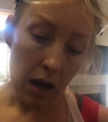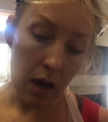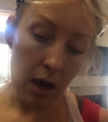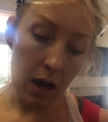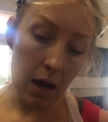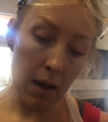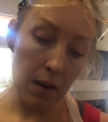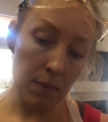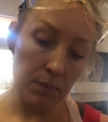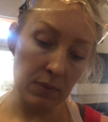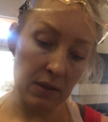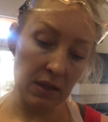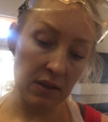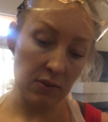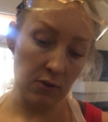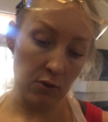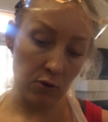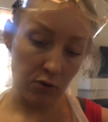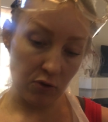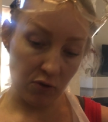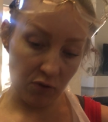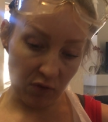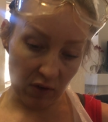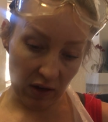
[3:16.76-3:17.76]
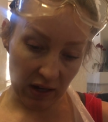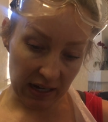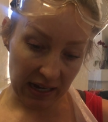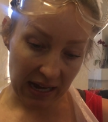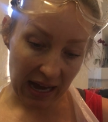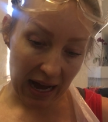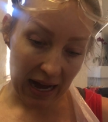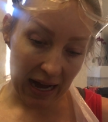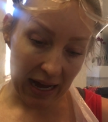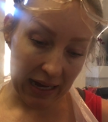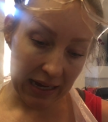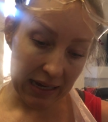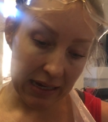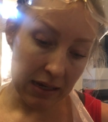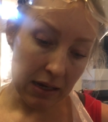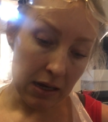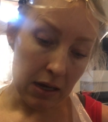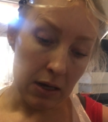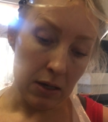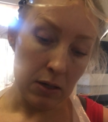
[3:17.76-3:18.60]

Then there's fungi,